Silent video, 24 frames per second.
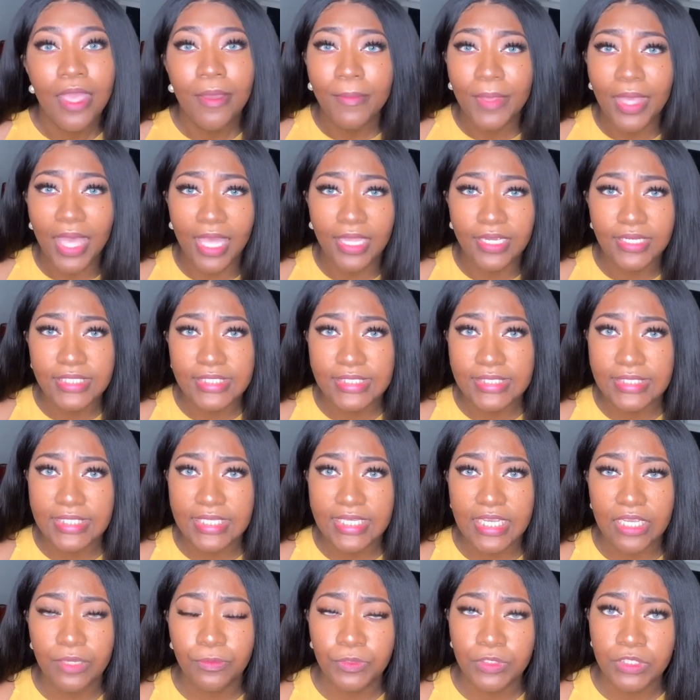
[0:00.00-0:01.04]
But
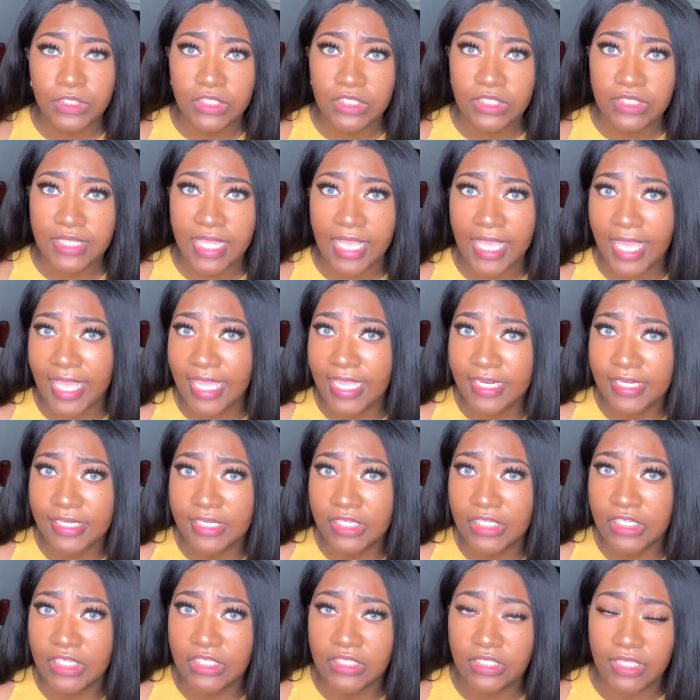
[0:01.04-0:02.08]
honestly, it was just like I had
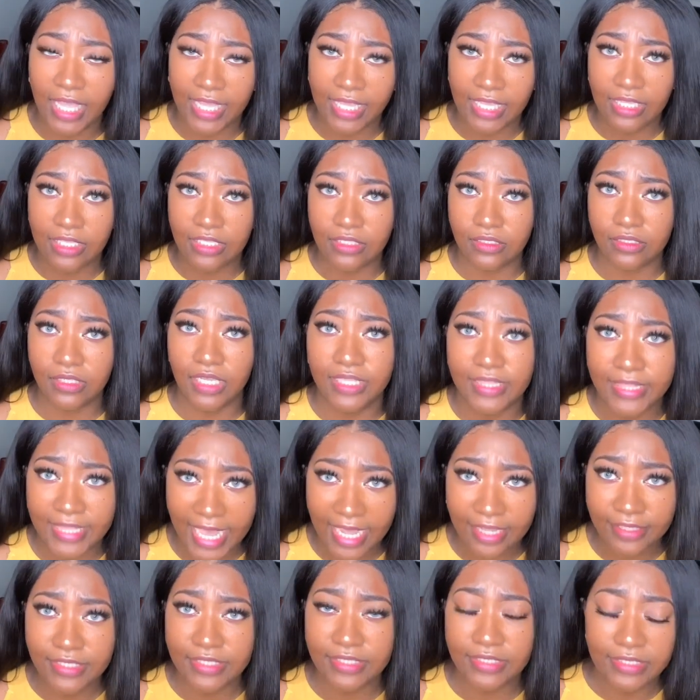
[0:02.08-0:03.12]
done like
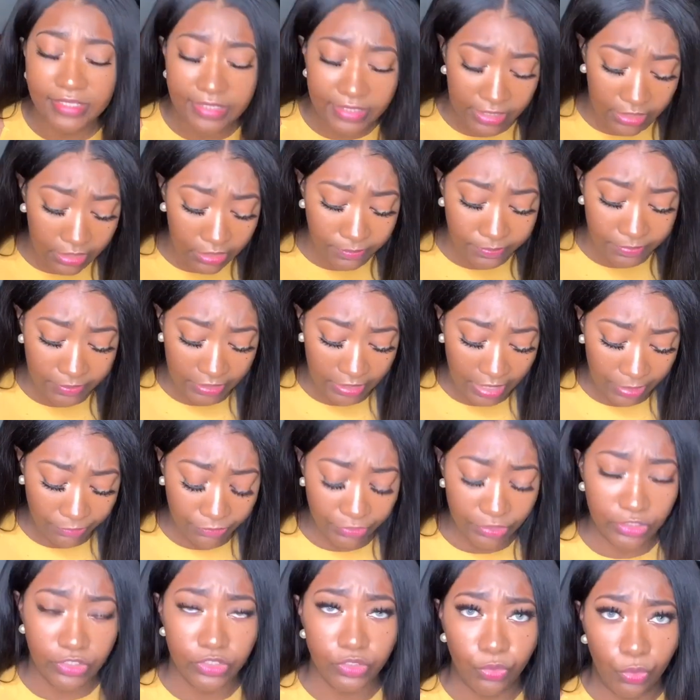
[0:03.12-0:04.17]
1,000 sit-ups and I
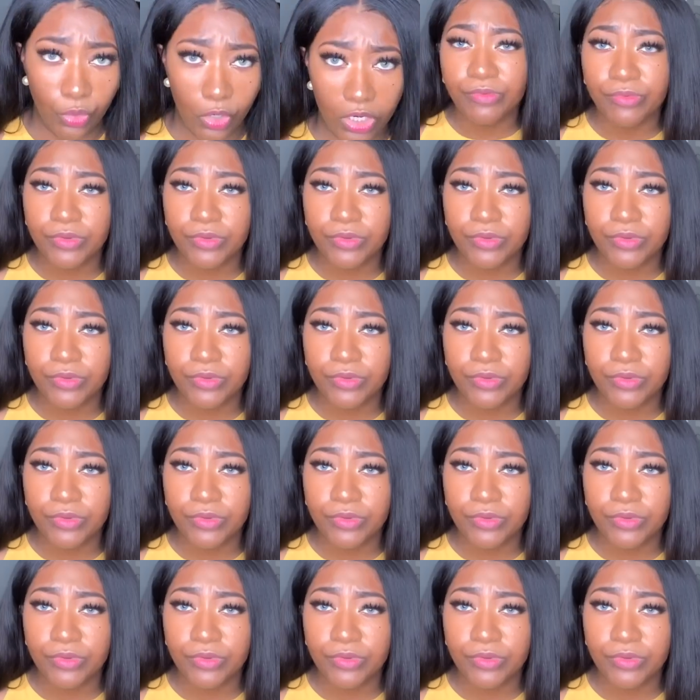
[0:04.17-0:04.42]
was sore.